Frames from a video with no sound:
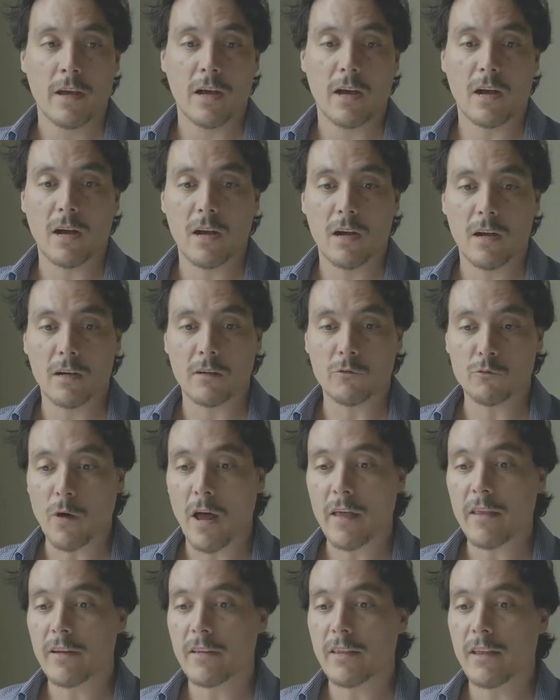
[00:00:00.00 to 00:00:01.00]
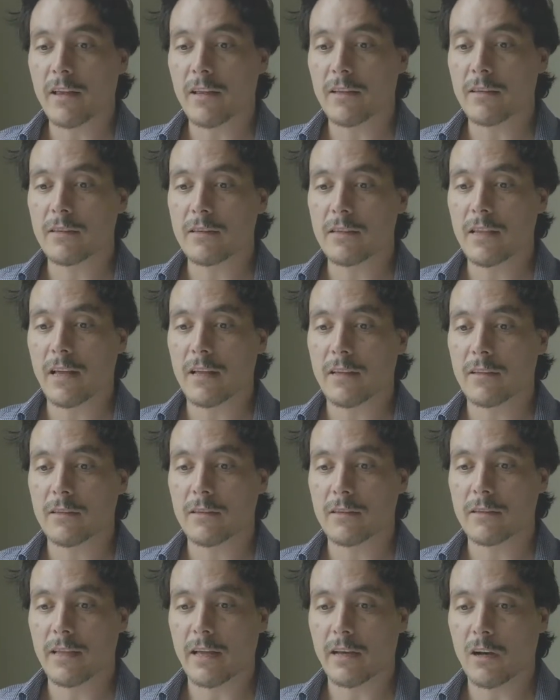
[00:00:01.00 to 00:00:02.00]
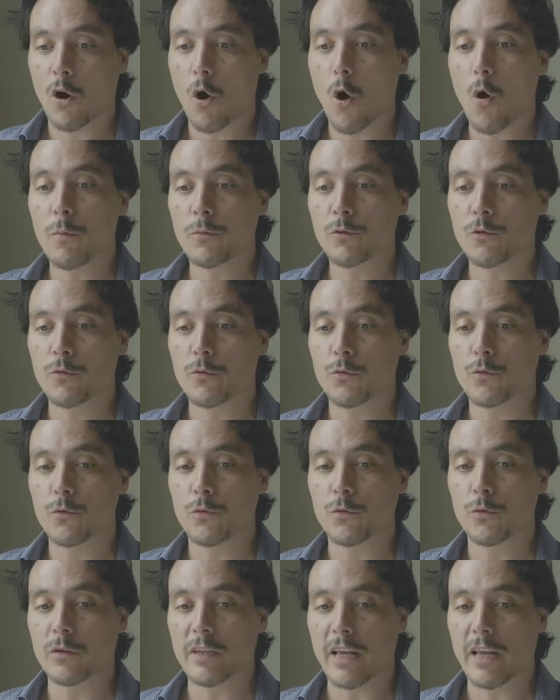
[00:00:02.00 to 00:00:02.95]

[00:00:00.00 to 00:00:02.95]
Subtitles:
rather than hope to